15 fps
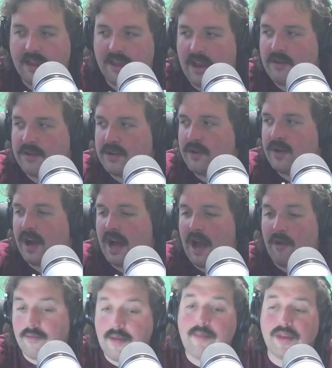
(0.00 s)
Arizona. I
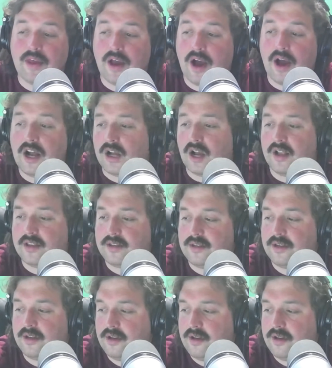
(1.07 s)
remember the Hot Shots.